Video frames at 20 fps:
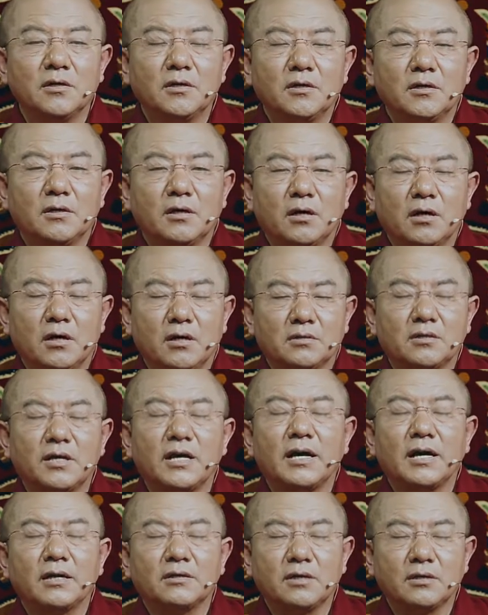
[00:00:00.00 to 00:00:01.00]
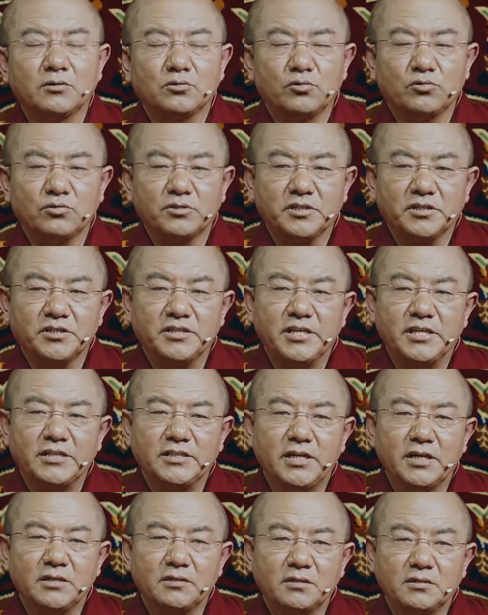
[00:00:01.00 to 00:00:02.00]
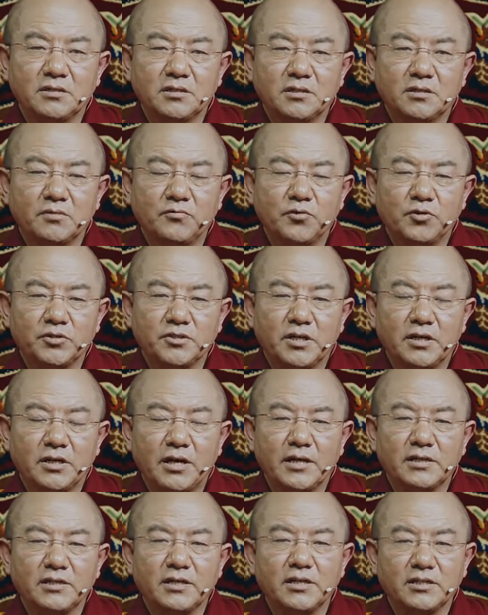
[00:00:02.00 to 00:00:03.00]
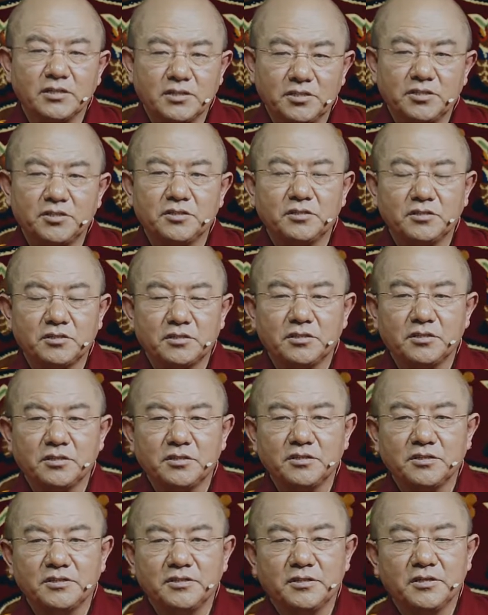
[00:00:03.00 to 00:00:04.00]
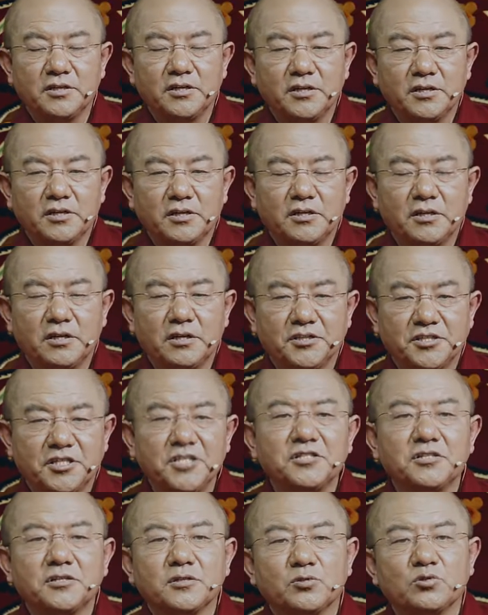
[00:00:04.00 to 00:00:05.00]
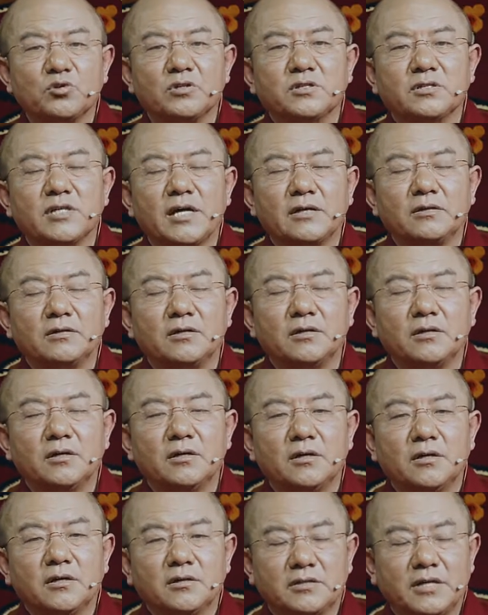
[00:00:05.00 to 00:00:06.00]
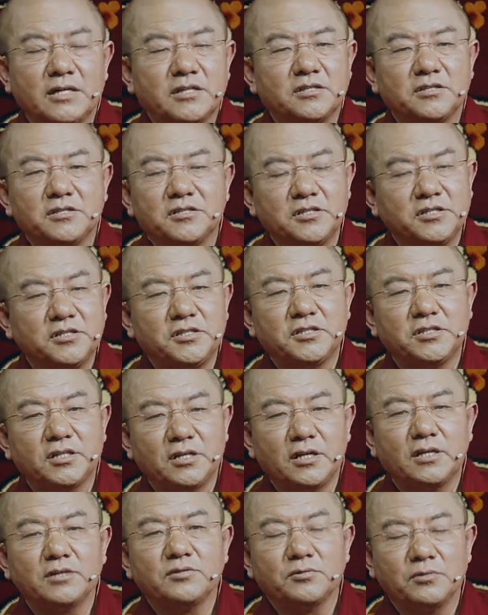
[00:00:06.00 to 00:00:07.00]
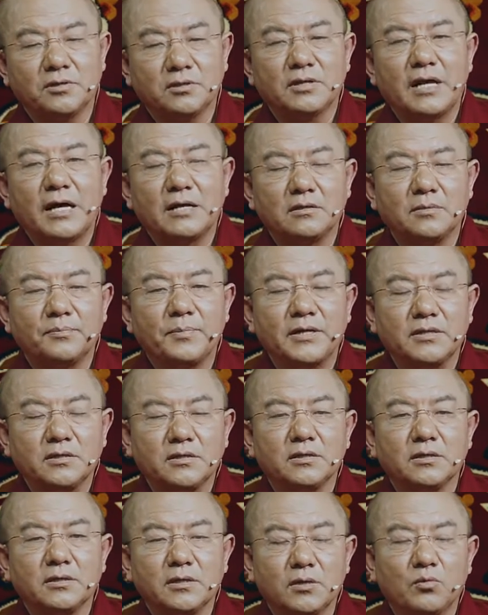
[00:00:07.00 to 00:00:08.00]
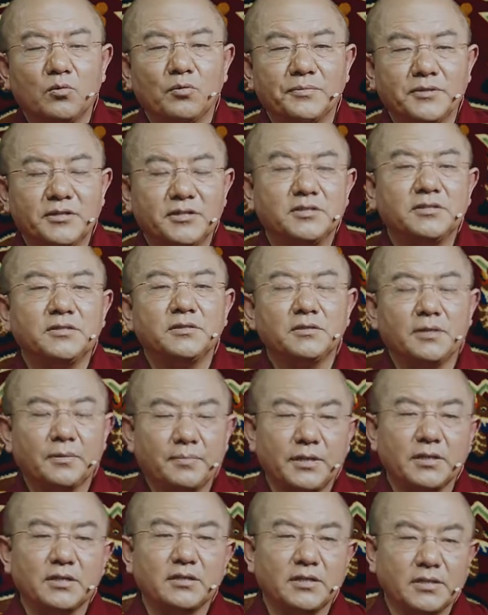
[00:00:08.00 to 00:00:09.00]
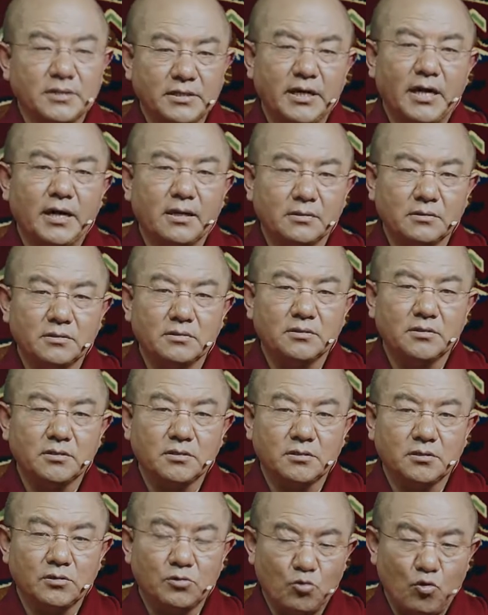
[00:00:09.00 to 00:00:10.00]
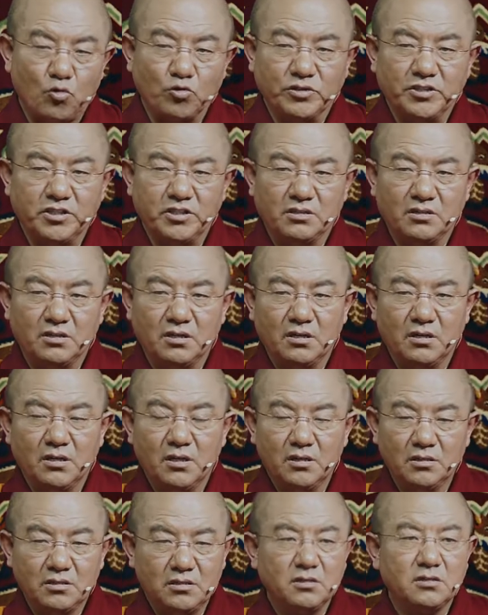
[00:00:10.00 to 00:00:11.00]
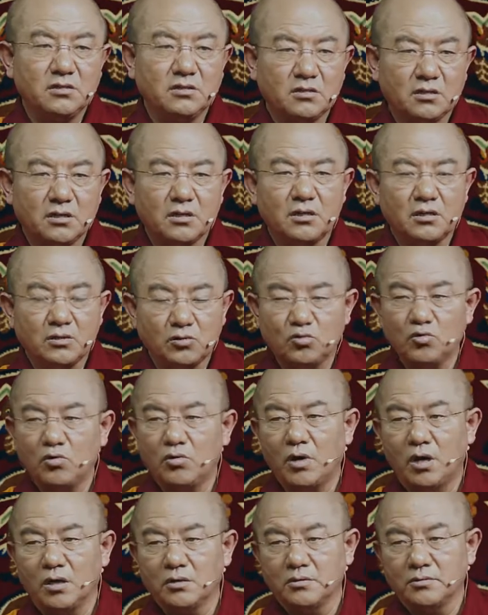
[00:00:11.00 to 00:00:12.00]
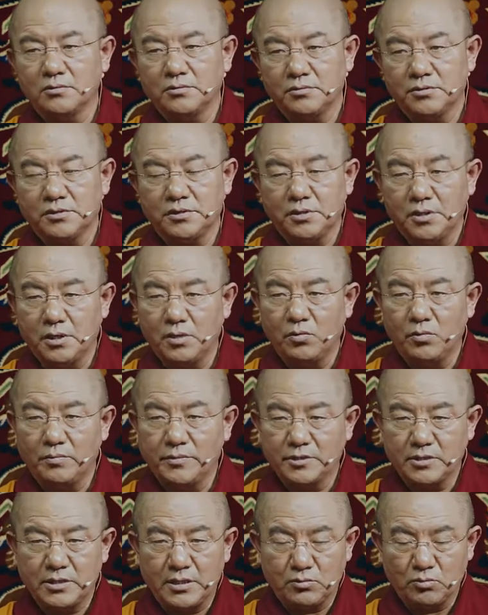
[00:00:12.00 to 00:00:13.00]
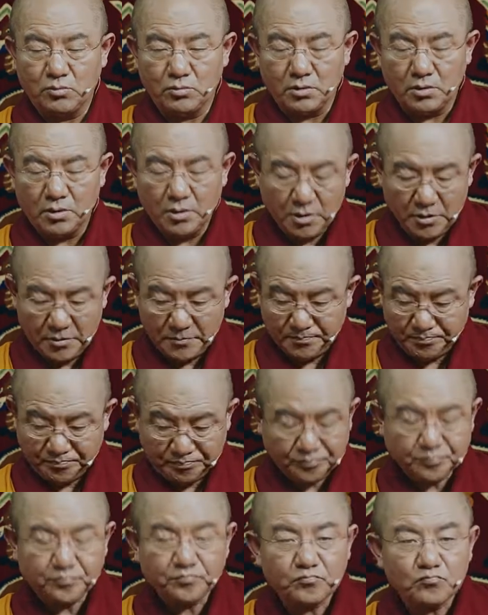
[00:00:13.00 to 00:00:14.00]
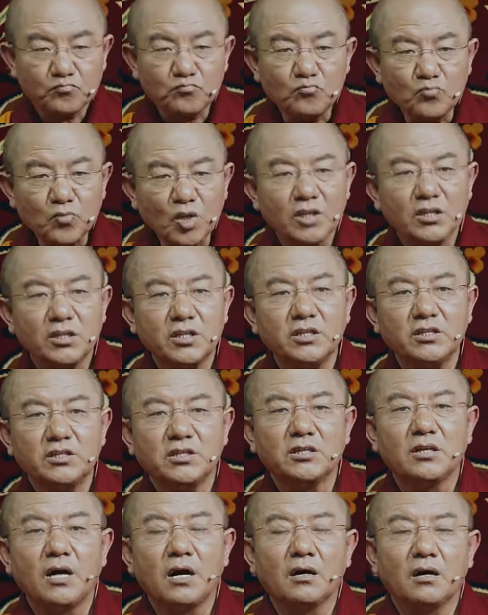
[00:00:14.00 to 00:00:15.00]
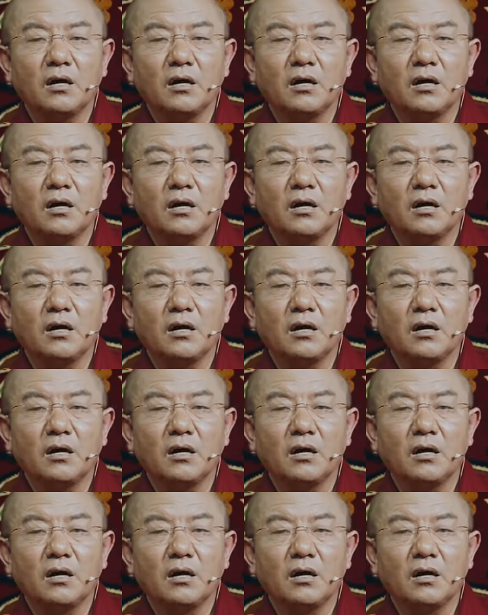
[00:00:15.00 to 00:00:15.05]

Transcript: we see it on the Tanka images on this Buddha statue, but we should not view it as something that intrinsically, solidly existent. We should see that the nature of it is empty.